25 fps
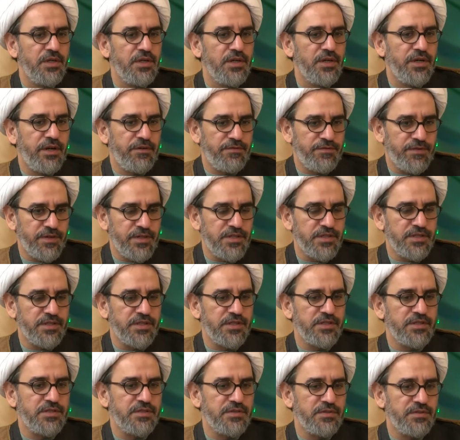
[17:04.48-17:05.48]

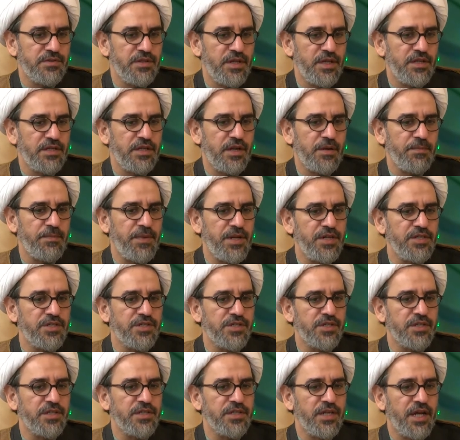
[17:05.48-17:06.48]
references that are
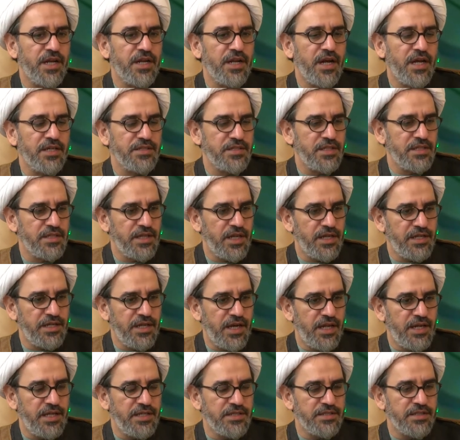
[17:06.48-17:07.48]
mentioned that Hazrat Ali
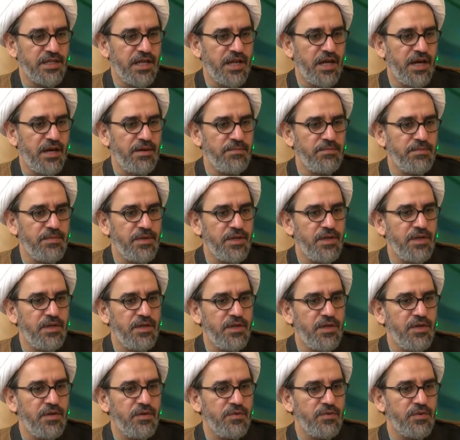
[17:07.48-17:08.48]
alayhi salam
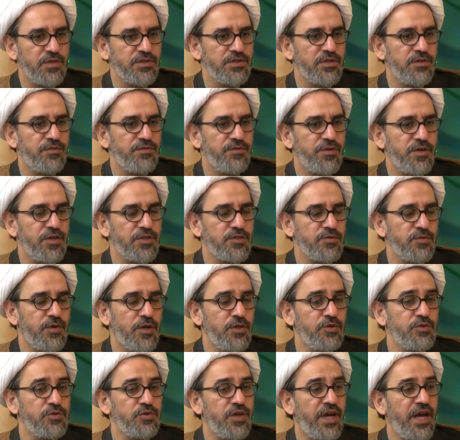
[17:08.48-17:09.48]
was the first
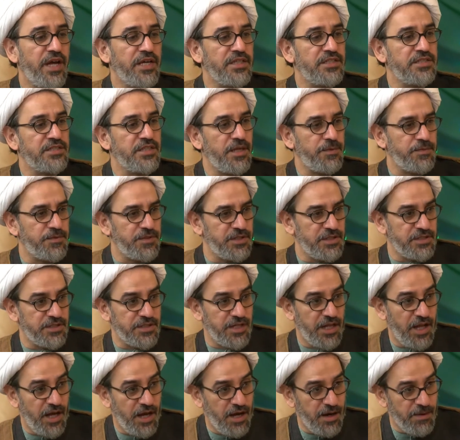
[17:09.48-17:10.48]
one to accept
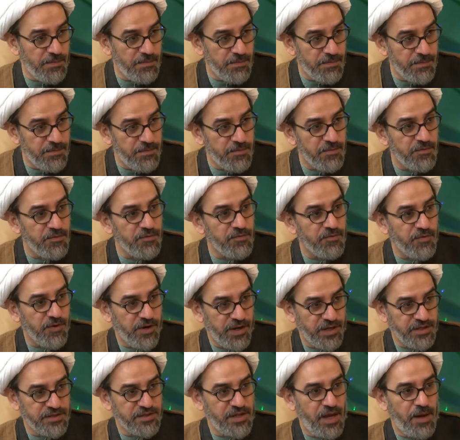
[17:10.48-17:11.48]
Islam, for
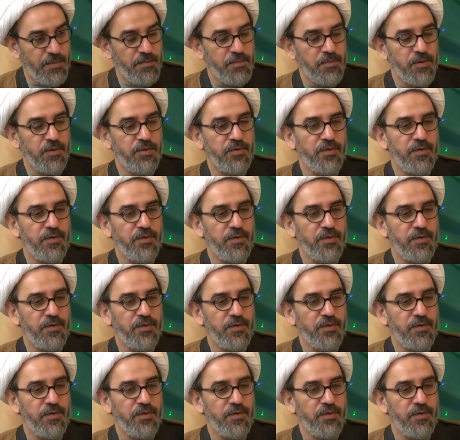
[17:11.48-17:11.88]
example,